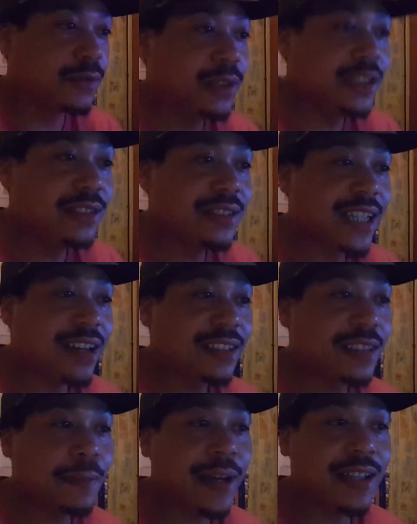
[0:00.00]
What are you
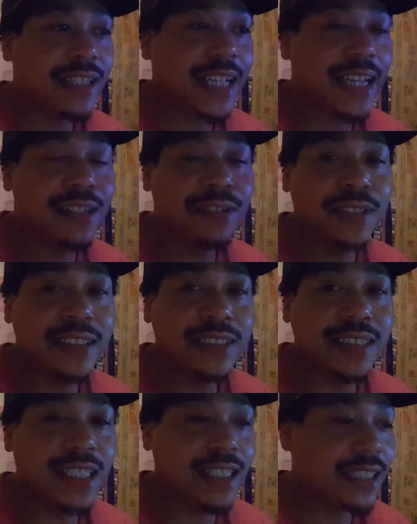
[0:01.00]
talking about? Like I don't
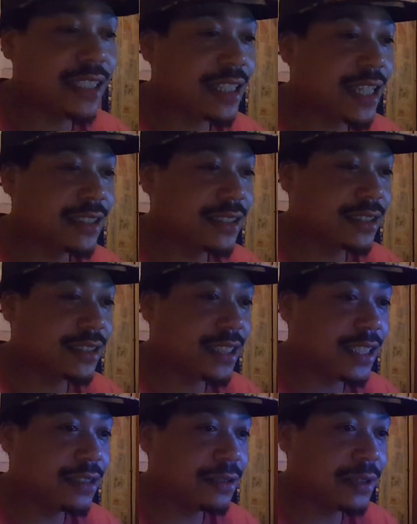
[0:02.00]
understand. Like I just
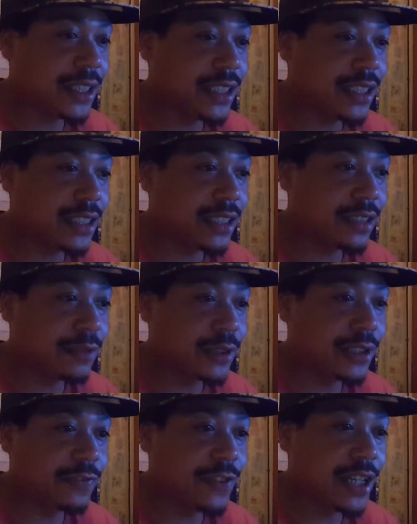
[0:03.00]
I don't get it.
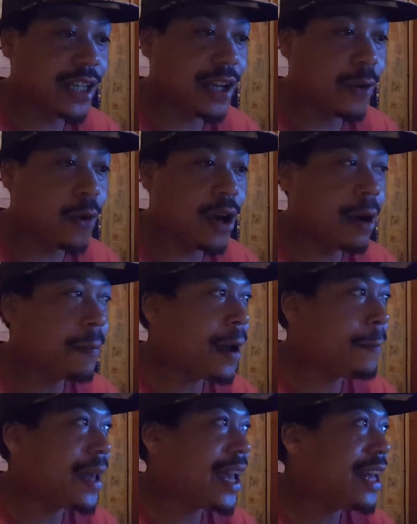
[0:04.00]
What the fuck? what am
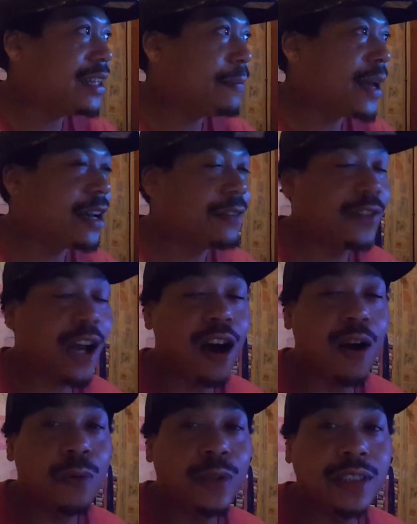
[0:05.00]
I mad about? If
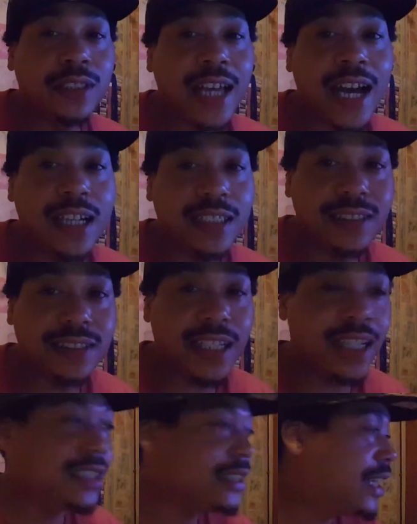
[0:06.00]
y'all want to not
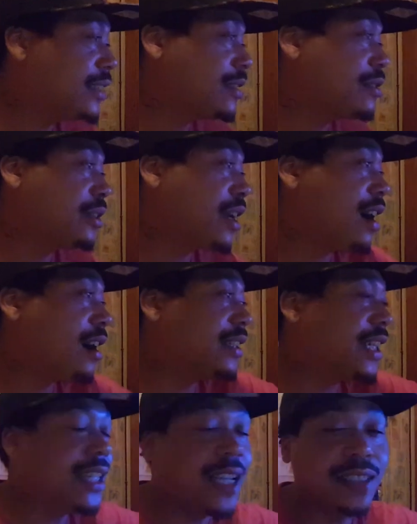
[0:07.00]
understand it, that's on y'all.
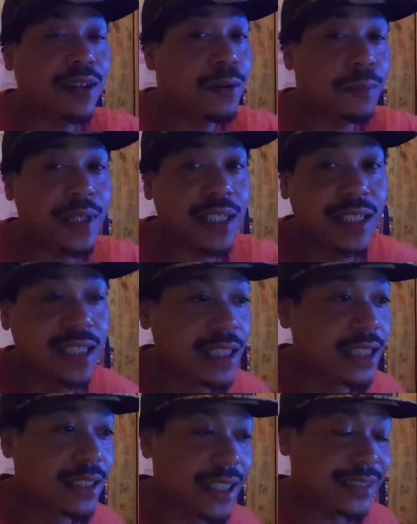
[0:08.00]
That ain't on me.
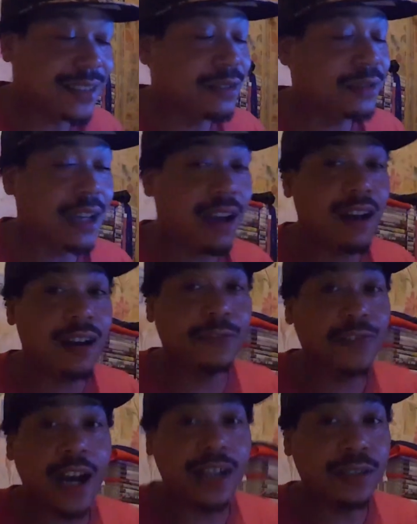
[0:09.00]
That's on y'all
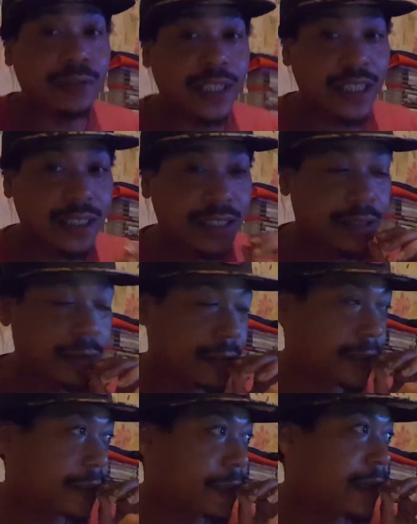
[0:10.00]
if y'all don't get it.
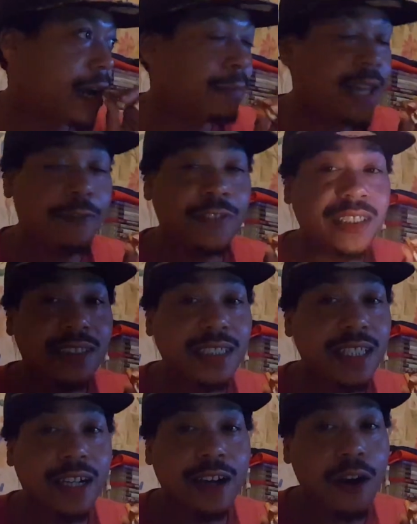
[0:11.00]
Shit, I'm not finna
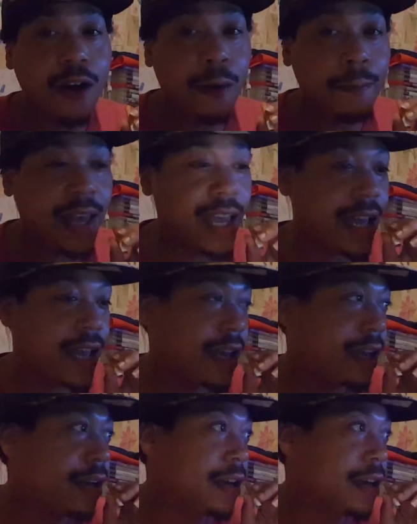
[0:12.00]
sit here all mad.